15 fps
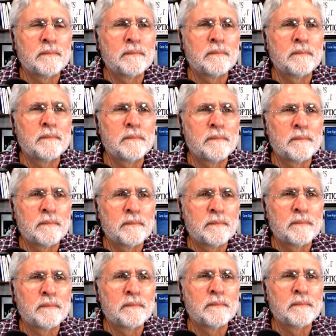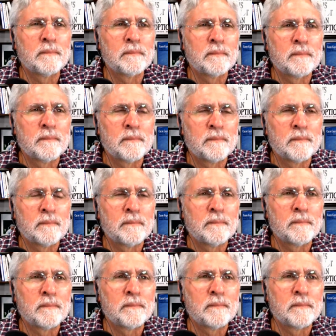
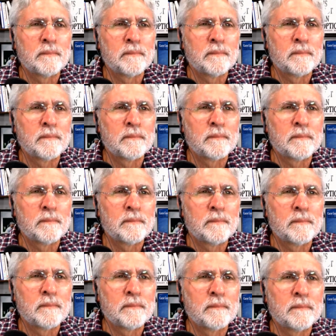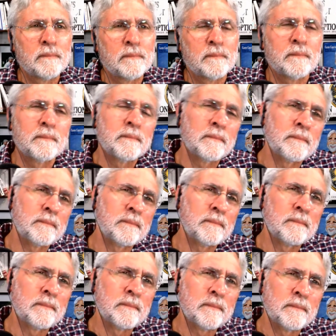
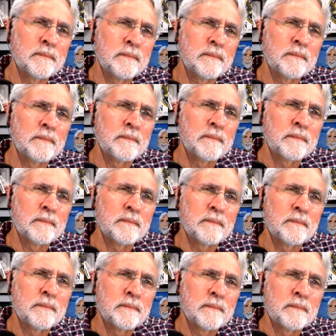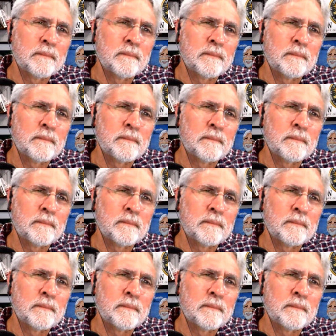This person isn't speaking.